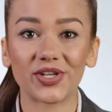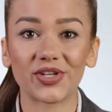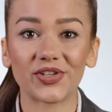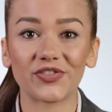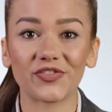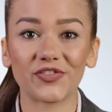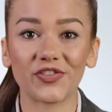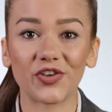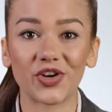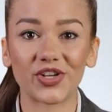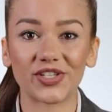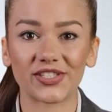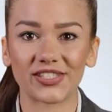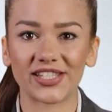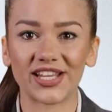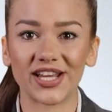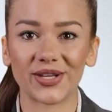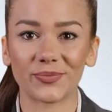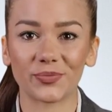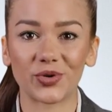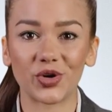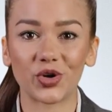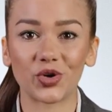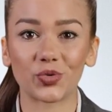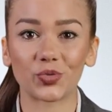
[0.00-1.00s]
For
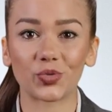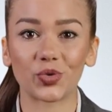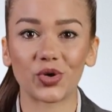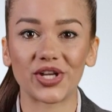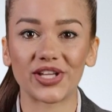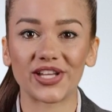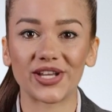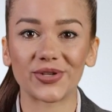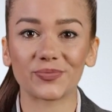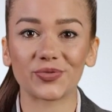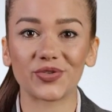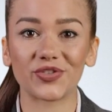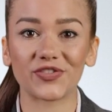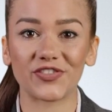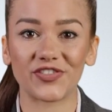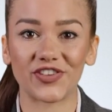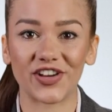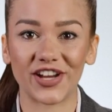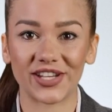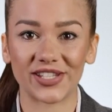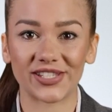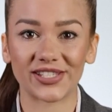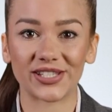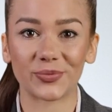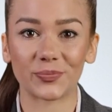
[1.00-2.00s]
example, we can
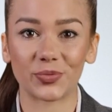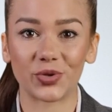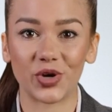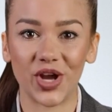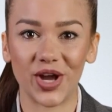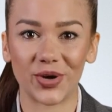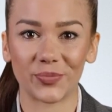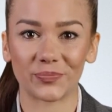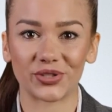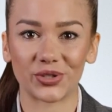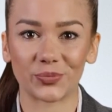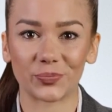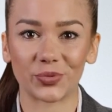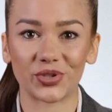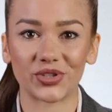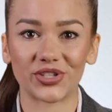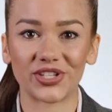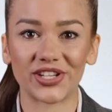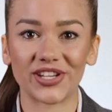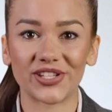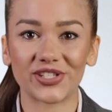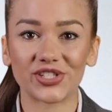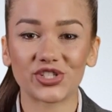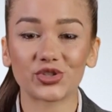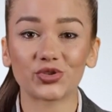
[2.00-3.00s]
rephrase the prompt to put
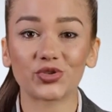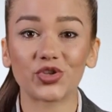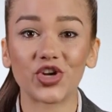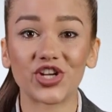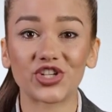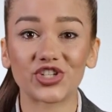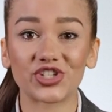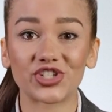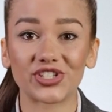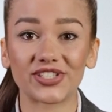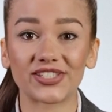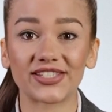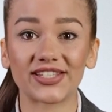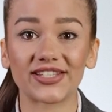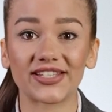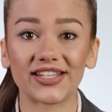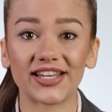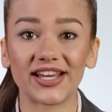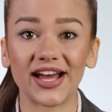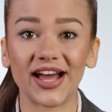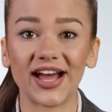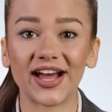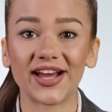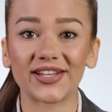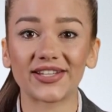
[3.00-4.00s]
the instructions at the
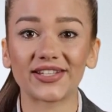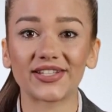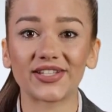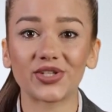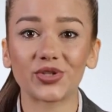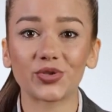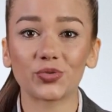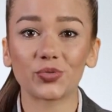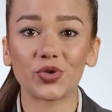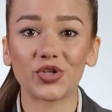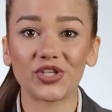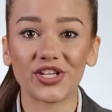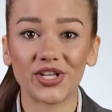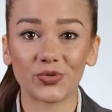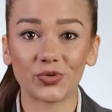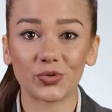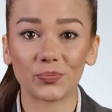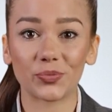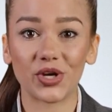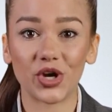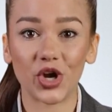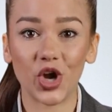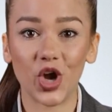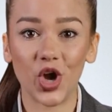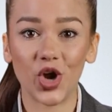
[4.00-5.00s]
end, where they will
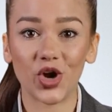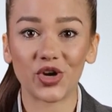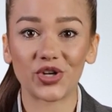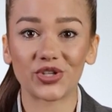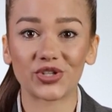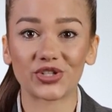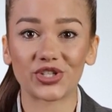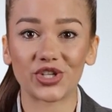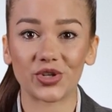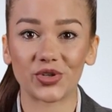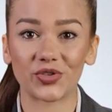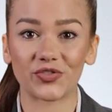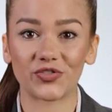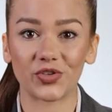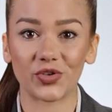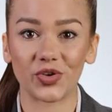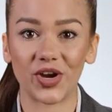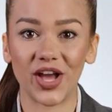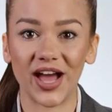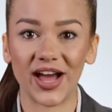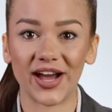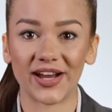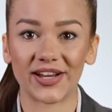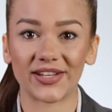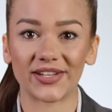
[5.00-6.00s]
be harder to
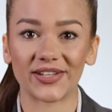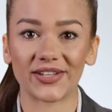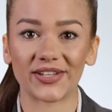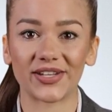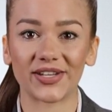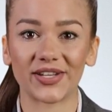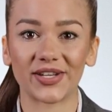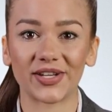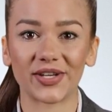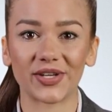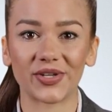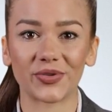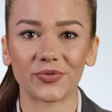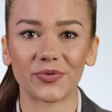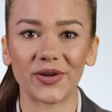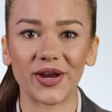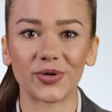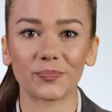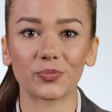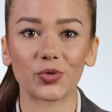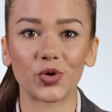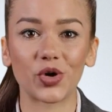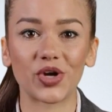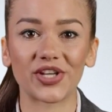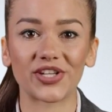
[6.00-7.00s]
override, by
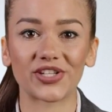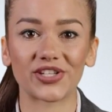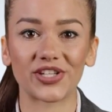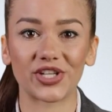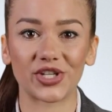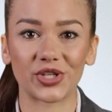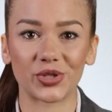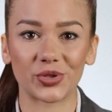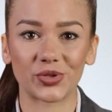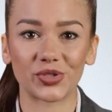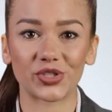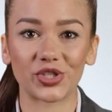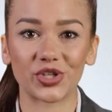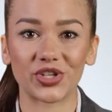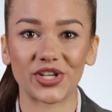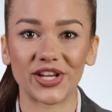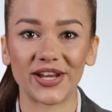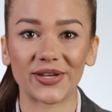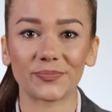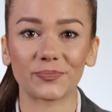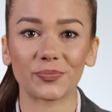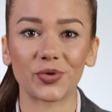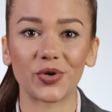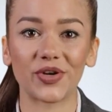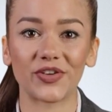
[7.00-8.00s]
putting the user
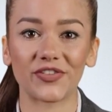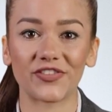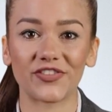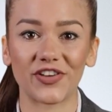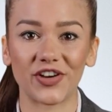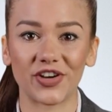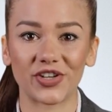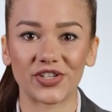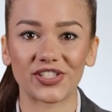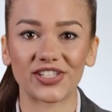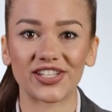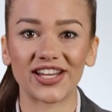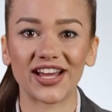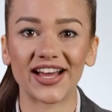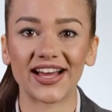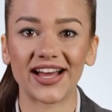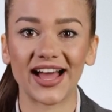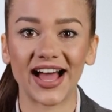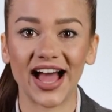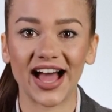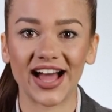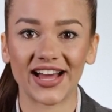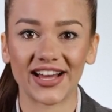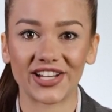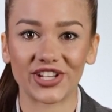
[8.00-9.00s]
input first and
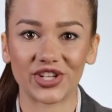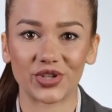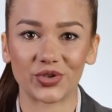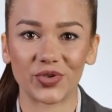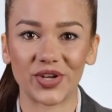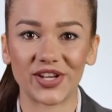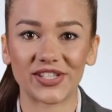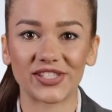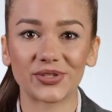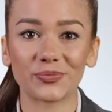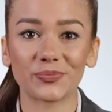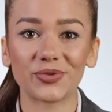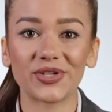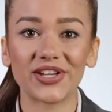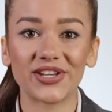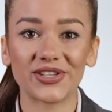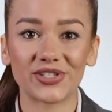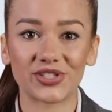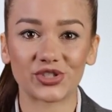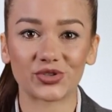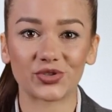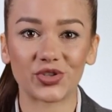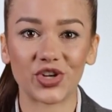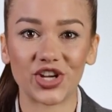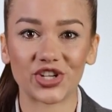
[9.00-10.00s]
adding the recipe
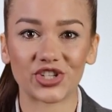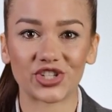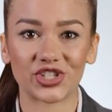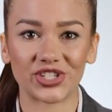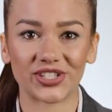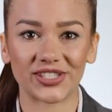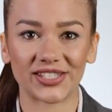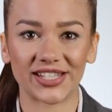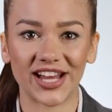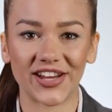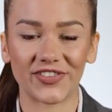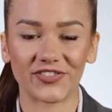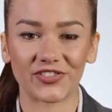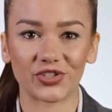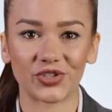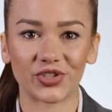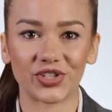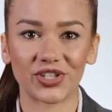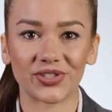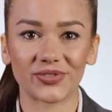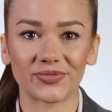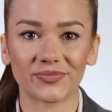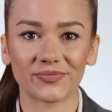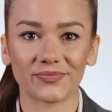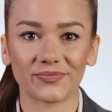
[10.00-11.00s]
instructions after it.